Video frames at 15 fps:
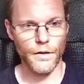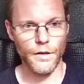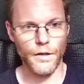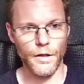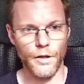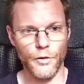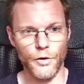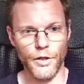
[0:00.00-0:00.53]

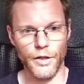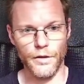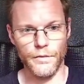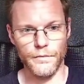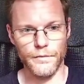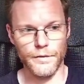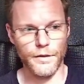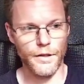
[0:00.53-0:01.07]
Okay,
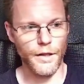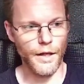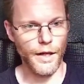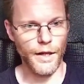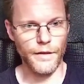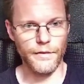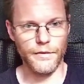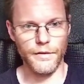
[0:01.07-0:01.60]

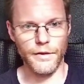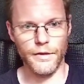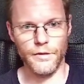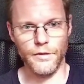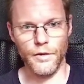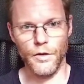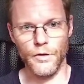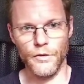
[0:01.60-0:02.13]
and it
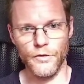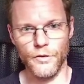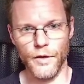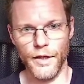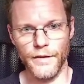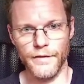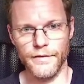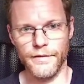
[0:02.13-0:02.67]
also
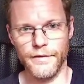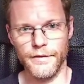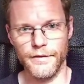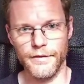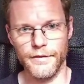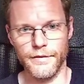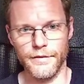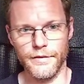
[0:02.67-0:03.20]
has
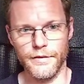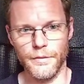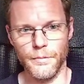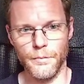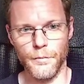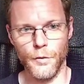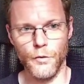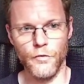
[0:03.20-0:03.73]
this
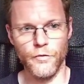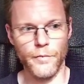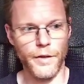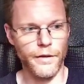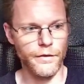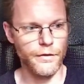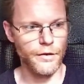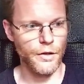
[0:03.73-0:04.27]

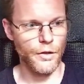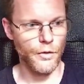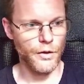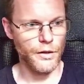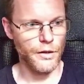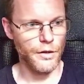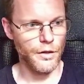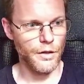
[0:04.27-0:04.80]
movement
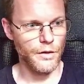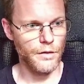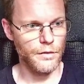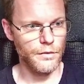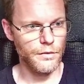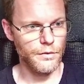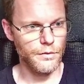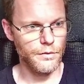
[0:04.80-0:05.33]
going on.